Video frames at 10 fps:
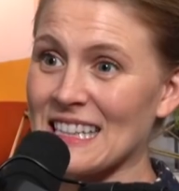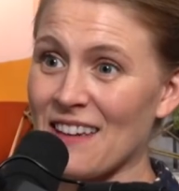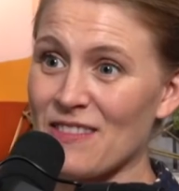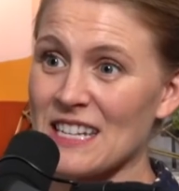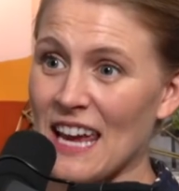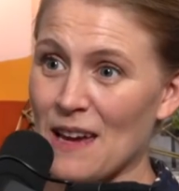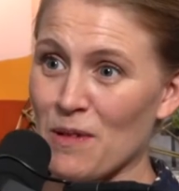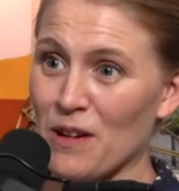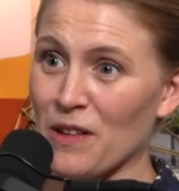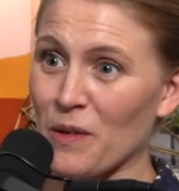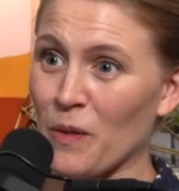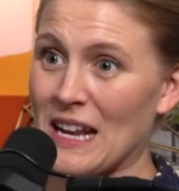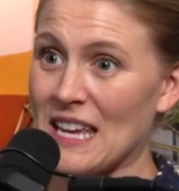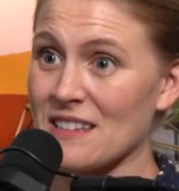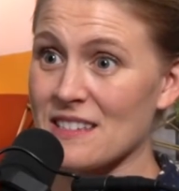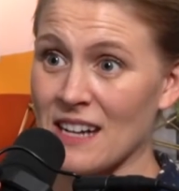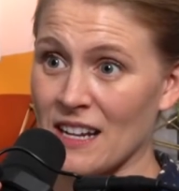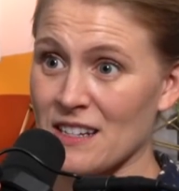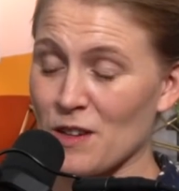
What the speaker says: to leave the table when he is done.